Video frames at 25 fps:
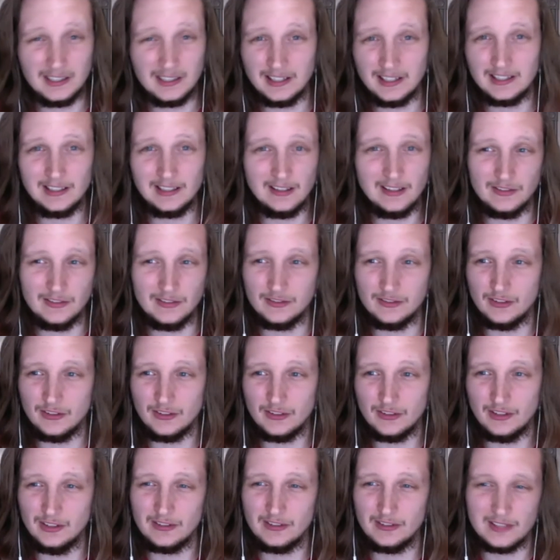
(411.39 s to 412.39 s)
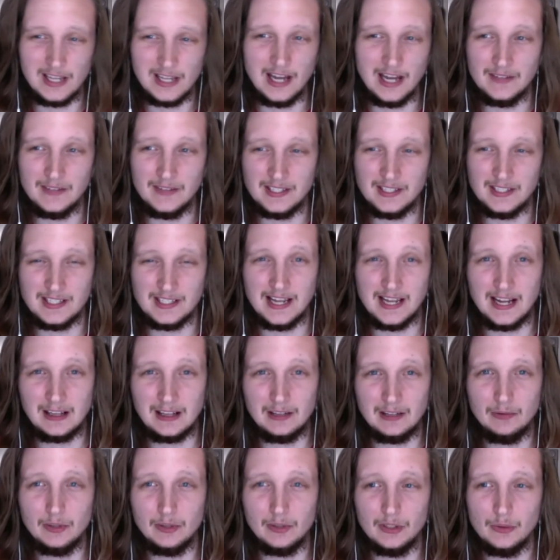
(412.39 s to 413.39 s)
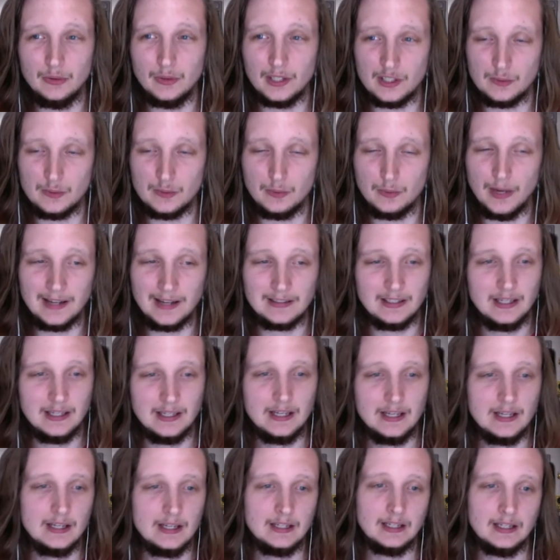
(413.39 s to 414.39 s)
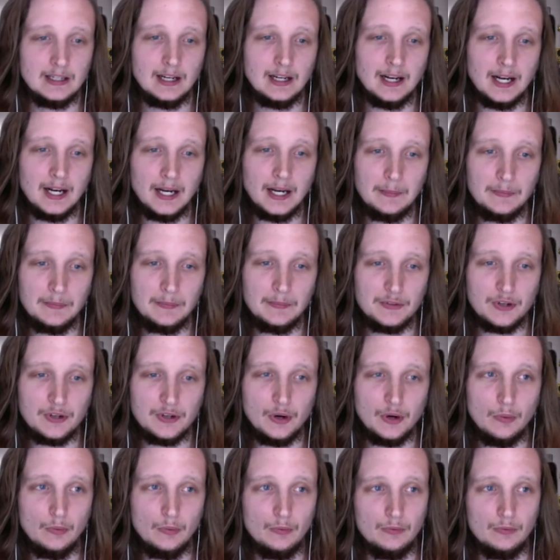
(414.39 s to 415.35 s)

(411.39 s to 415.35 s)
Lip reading: Like it's kind of exactly what you would expect. So